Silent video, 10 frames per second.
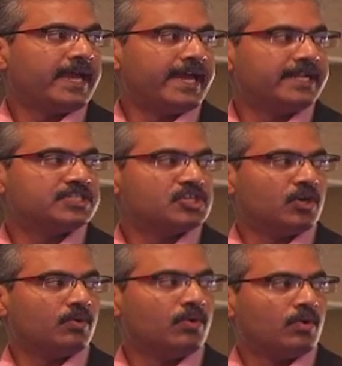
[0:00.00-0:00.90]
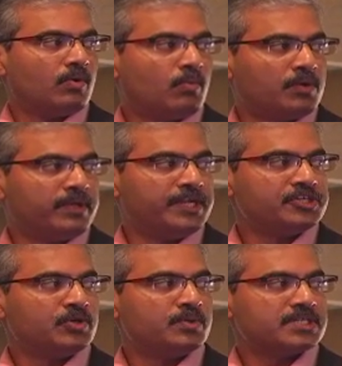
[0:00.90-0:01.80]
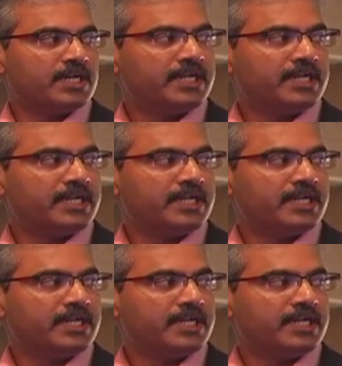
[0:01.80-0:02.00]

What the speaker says: And so what we need to do is early